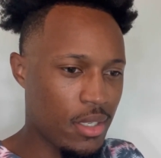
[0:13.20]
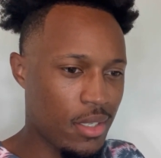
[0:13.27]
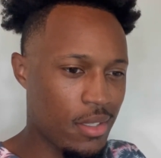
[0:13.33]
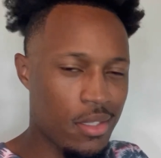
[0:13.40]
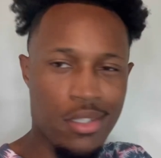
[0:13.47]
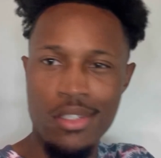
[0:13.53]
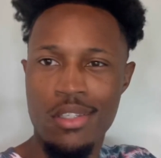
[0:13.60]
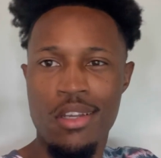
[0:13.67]

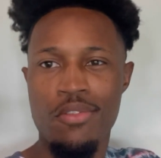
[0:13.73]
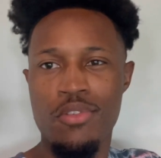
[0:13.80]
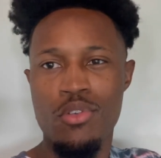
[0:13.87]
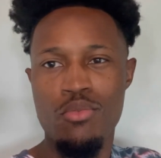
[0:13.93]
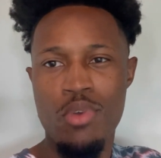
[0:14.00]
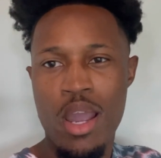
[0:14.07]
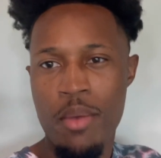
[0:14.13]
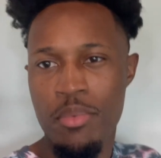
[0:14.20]
the stuff you
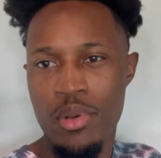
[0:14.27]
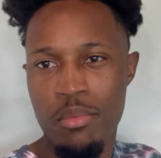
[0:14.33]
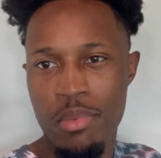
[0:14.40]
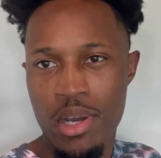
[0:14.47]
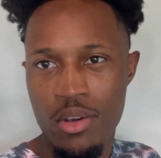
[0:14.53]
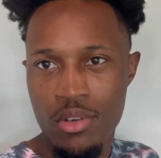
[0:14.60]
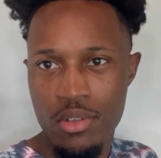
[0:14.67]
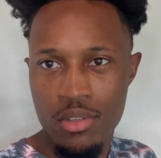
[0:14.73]
rapping
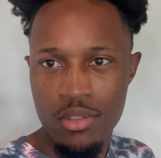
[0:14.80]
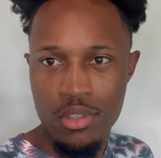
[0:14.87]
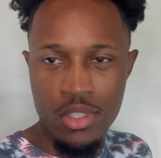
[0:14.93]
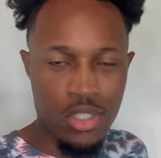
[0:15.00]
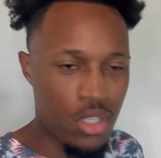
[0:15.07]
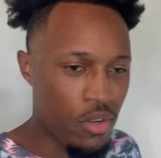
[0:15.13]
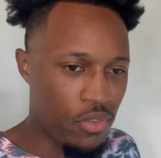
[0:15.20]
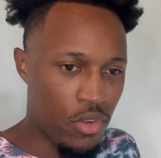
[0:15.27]
about, the
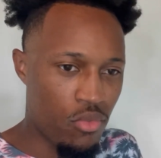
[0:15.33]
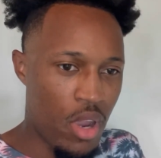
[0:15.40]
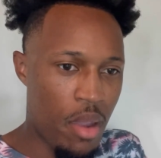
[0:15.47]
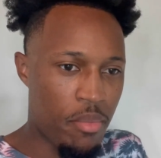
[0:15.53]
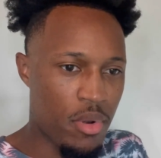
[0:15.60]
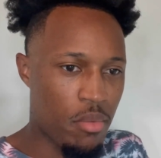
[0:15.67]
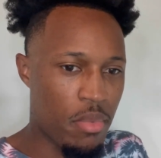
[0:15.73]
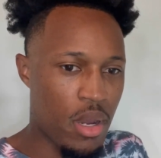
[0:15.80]
stuff you
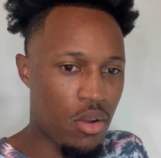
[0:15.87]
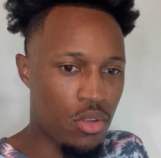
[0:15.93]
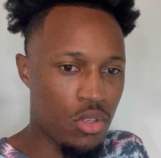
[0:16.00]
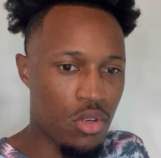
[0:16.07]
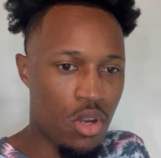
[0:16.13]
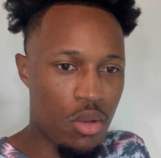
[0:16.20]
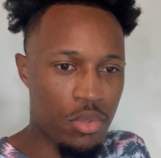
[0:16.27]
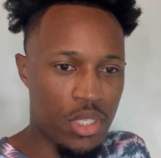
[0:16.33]
rapping about, you
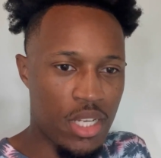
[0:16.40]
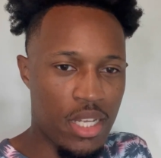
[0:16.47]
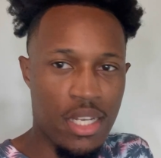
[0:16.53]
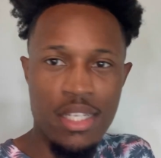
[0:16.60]
know what I'm saying?